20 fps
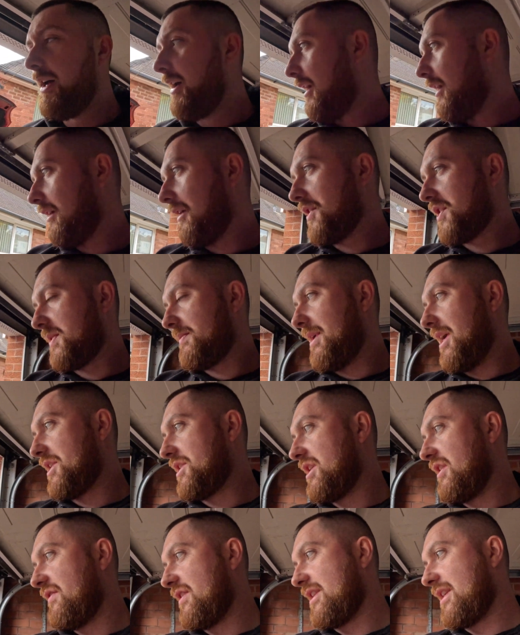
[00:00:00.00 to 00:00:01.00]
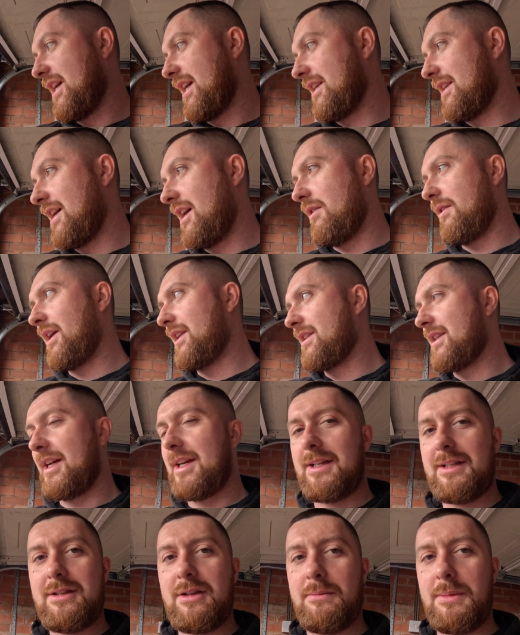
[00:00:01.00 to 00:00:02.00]
I'm going to smash the other side now. That
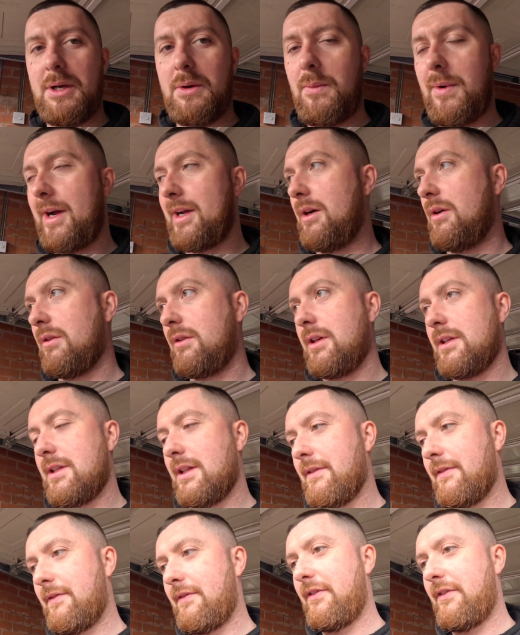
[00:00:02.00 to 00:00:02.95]
side took me a while because the